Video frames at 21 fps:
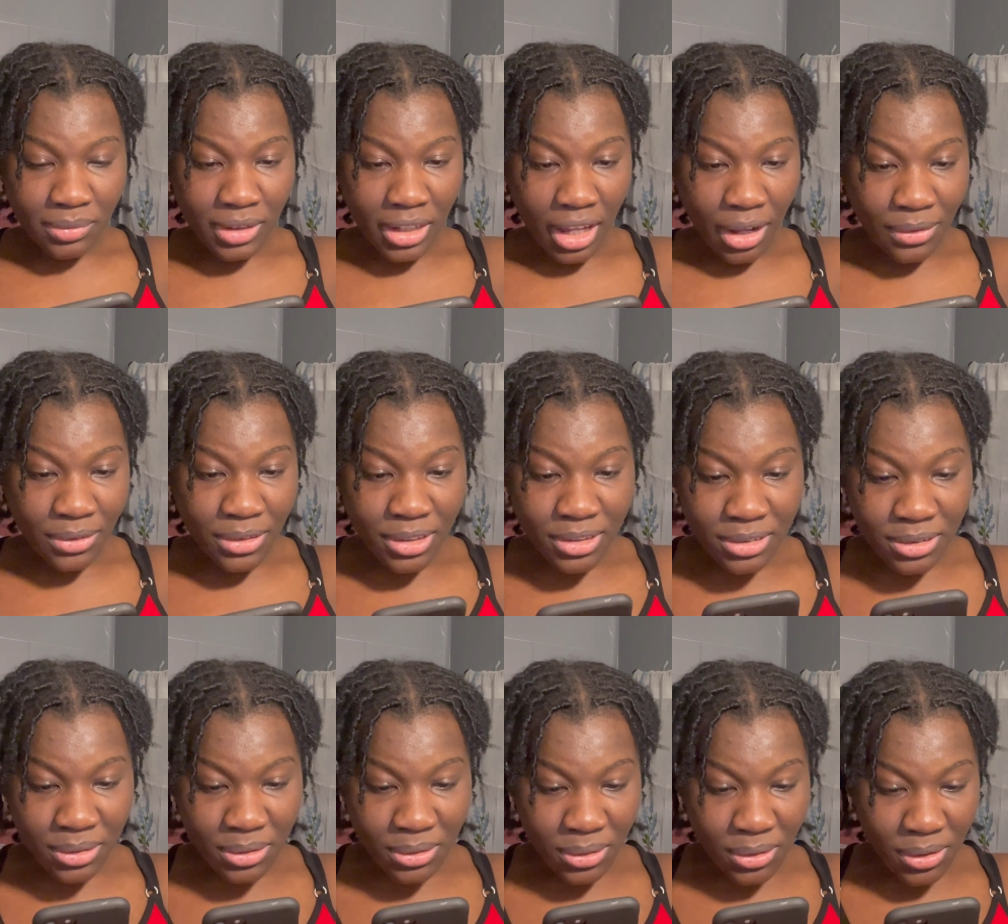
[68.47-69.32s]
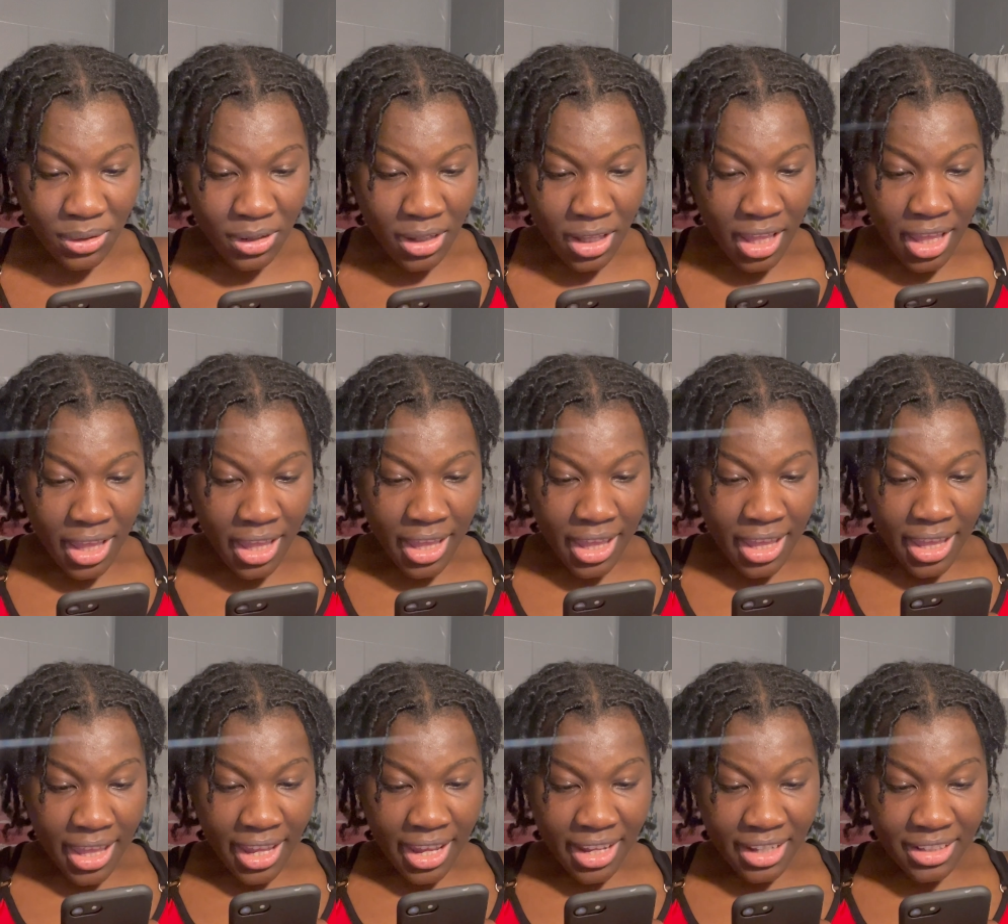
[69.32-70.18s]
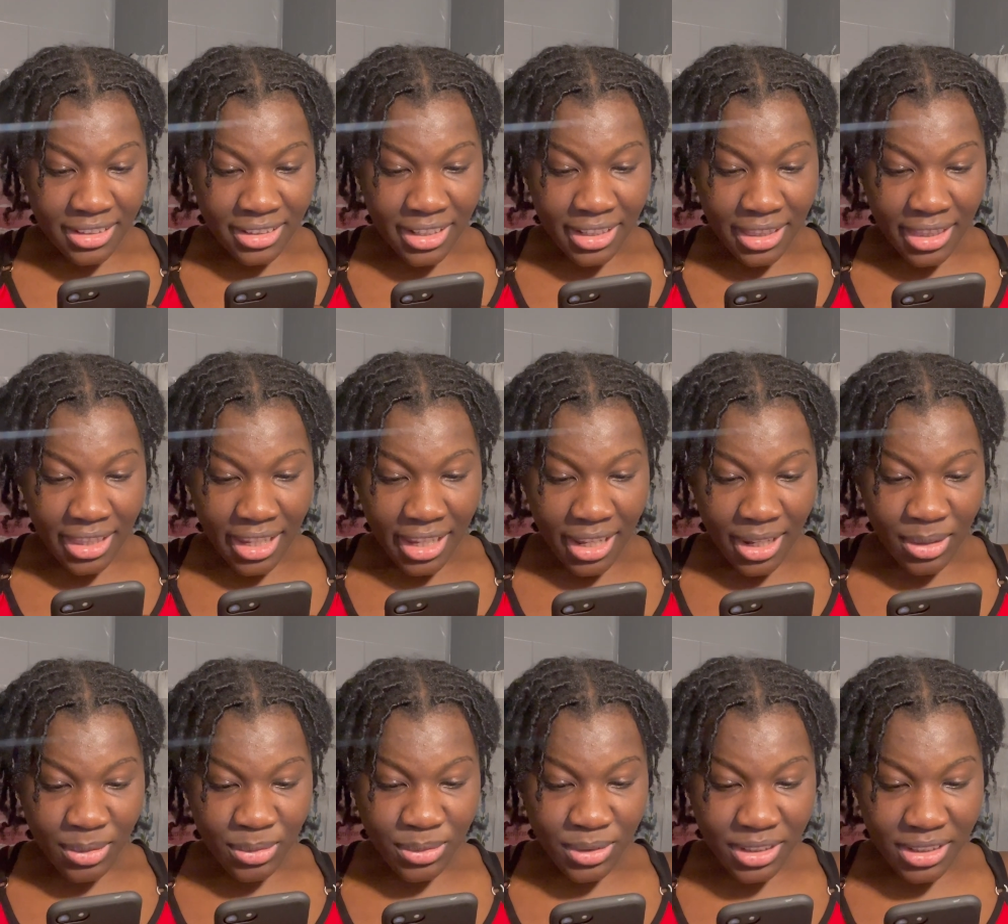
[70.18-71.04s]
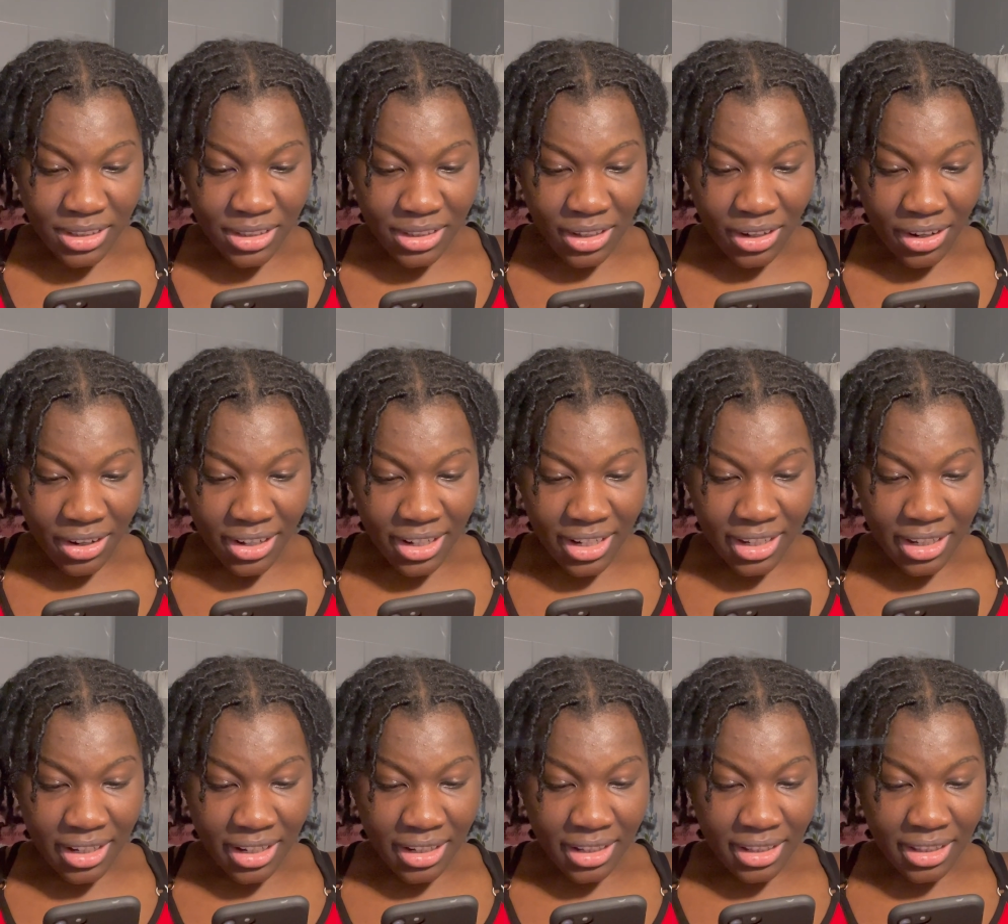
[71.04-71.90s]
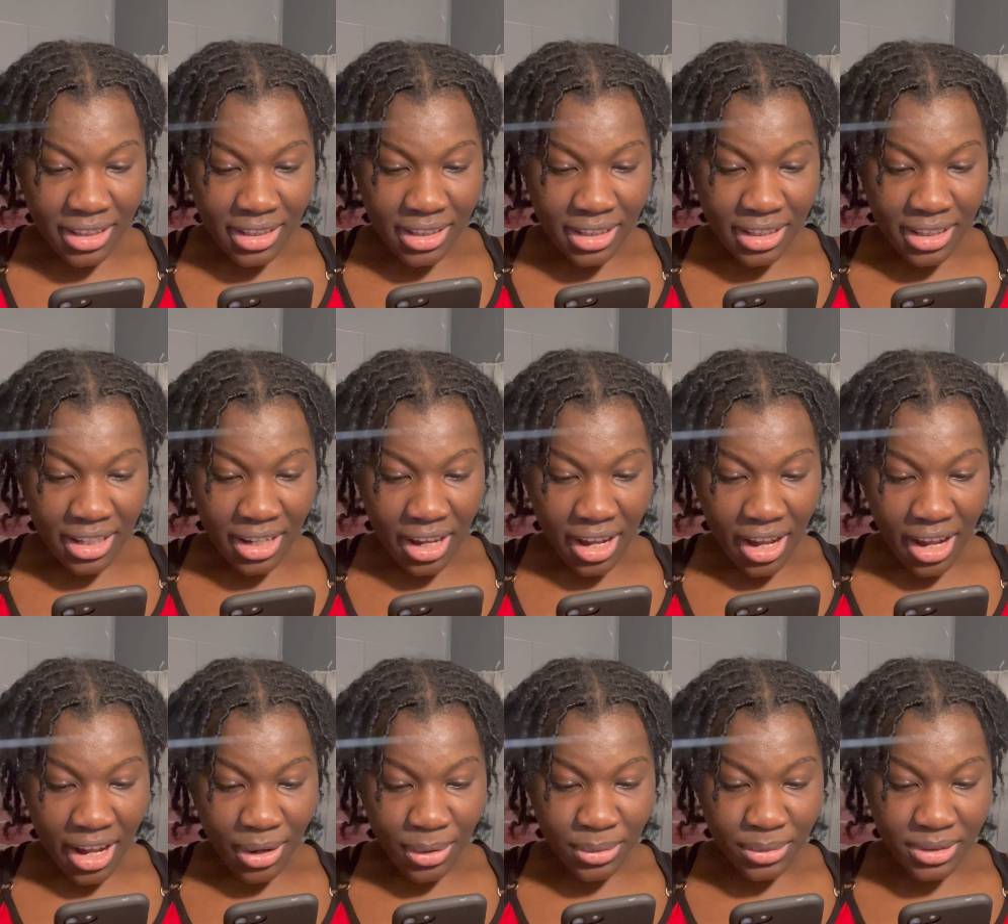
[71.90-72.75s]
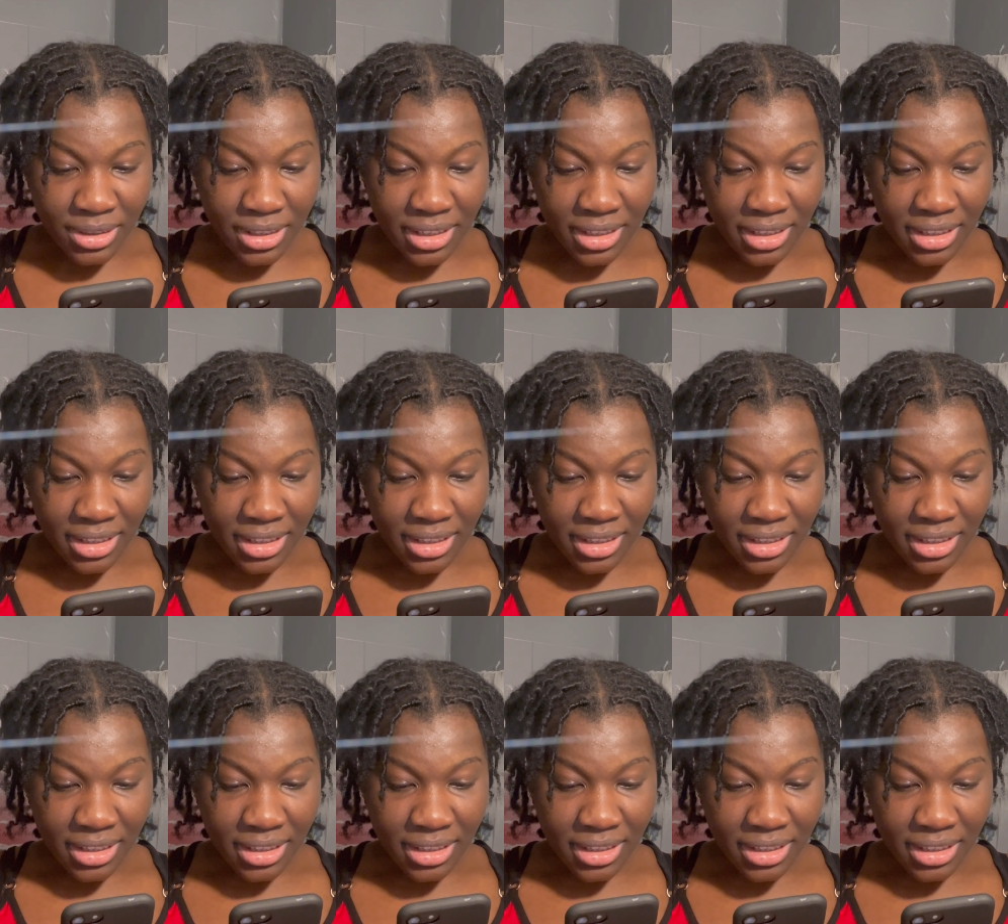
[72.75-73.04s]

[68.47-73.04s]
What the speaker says: How'd the song go? Here's the thing, we started out